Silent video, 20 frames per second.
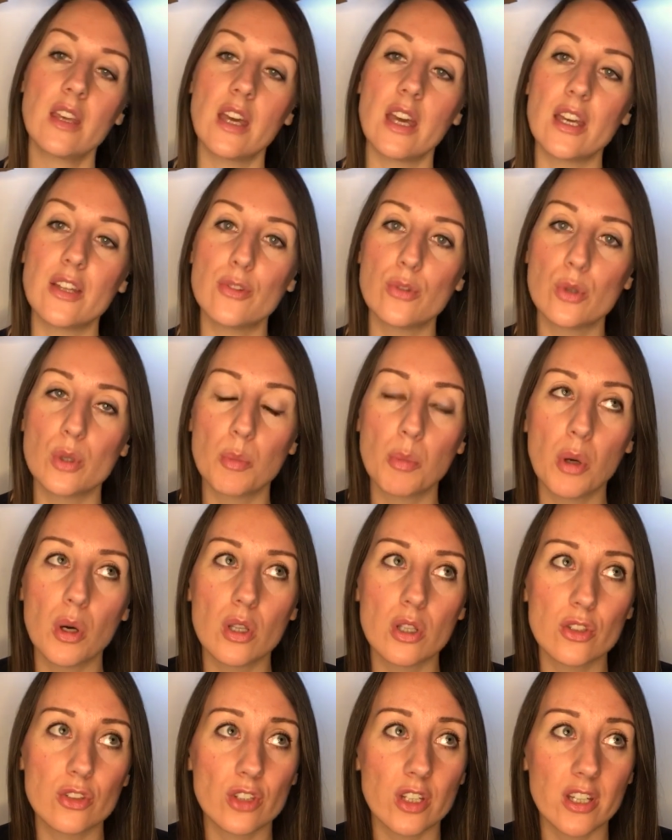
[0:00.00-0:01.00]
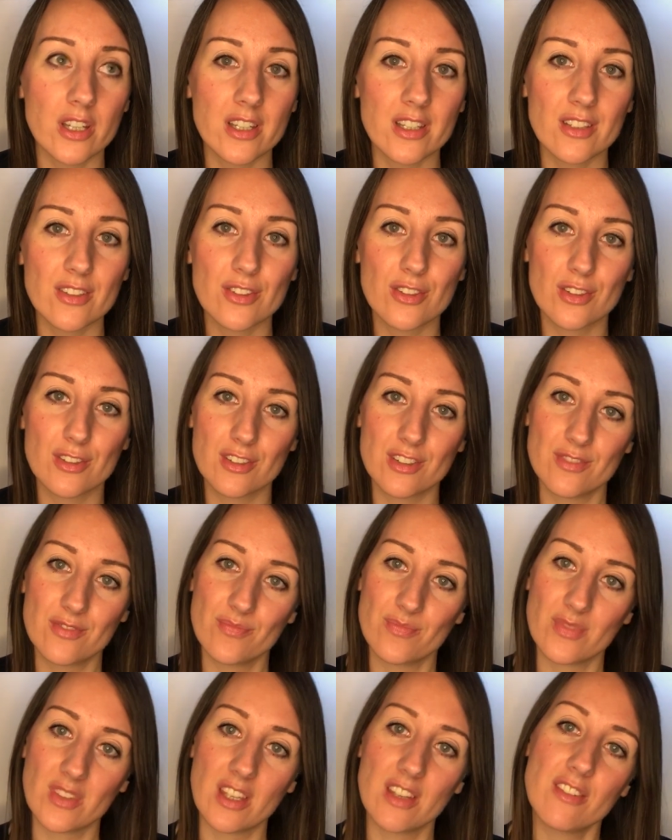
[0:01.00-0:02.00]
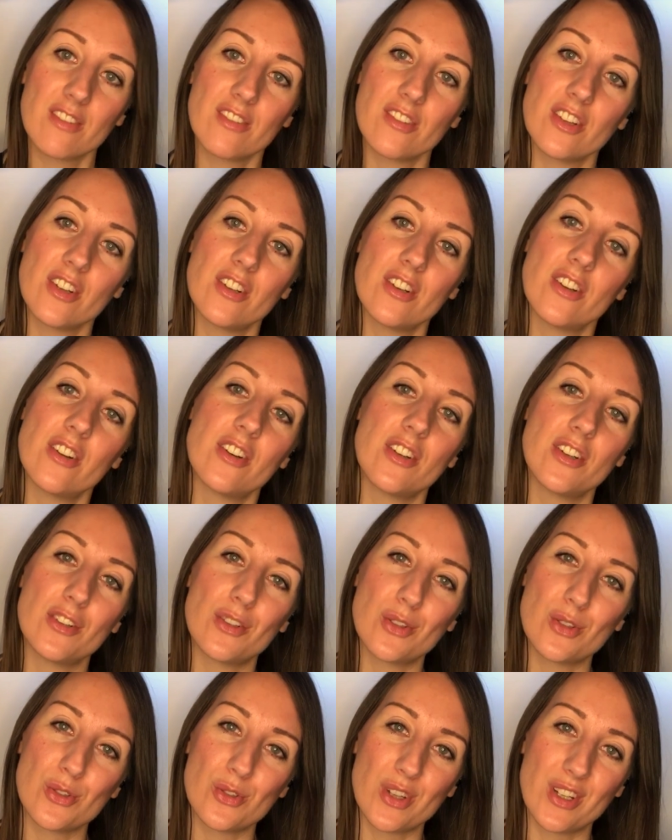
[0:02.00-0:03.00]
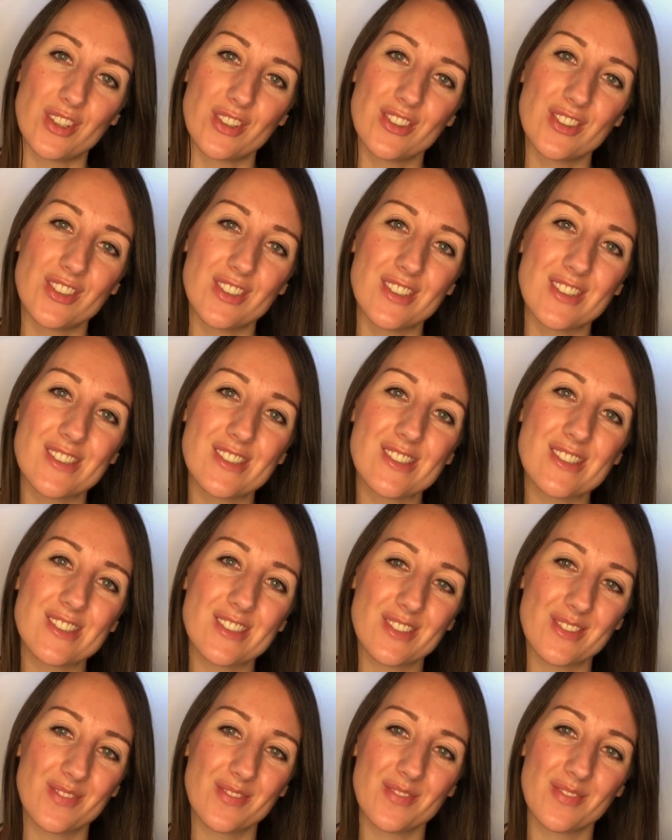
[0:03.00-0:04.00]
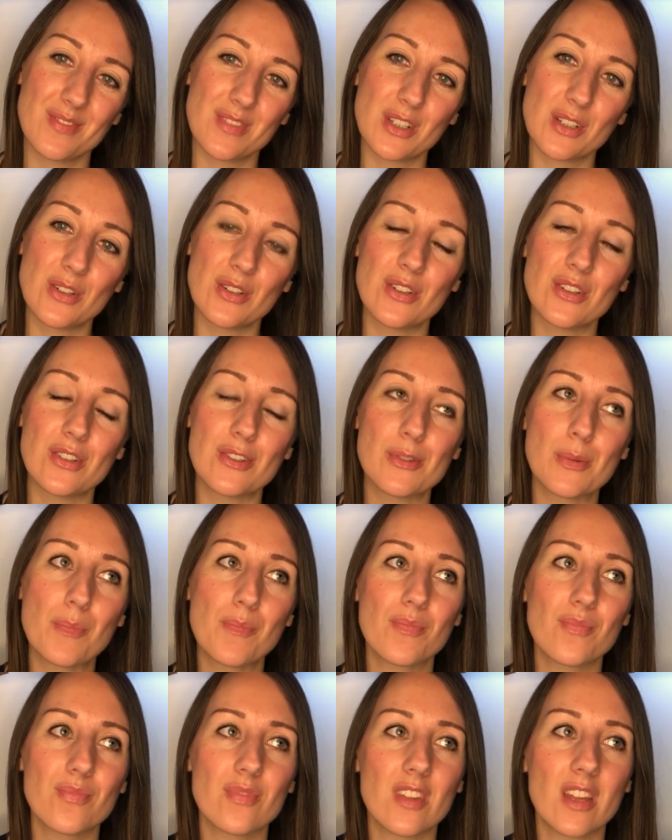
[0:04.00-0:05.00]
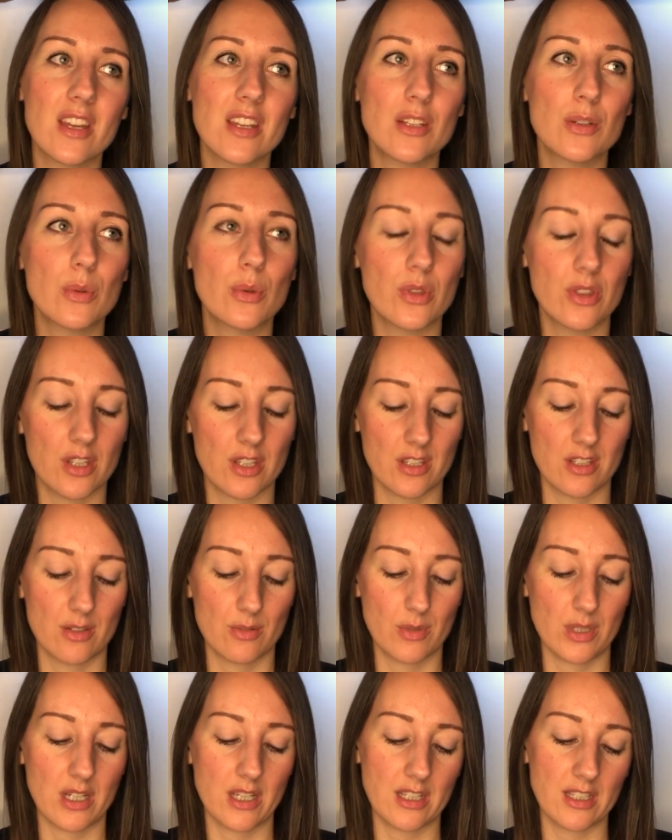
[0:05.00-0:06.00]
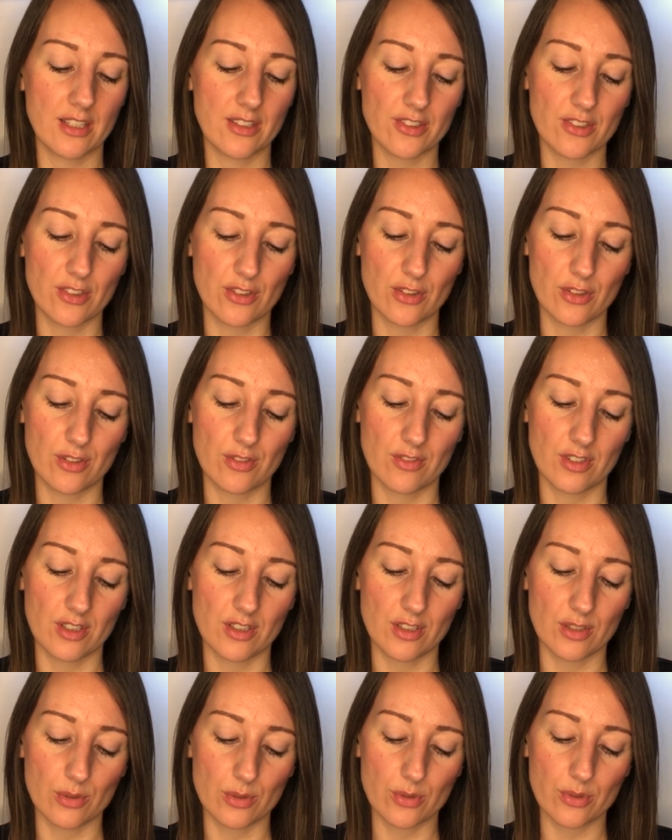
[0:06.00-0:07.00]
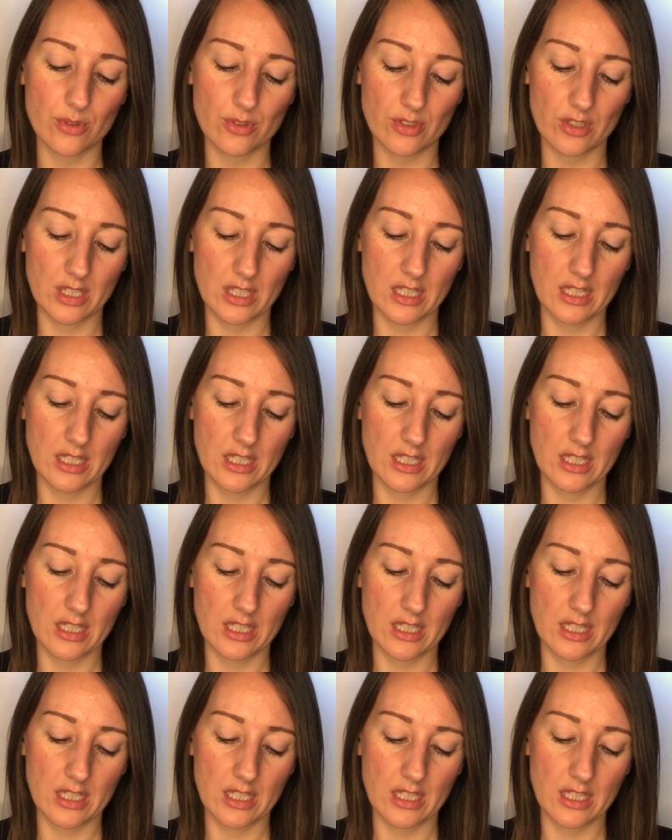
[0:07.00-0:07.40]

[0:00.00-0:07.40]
I do apologise if there are distractions, because I know that when I listen to videos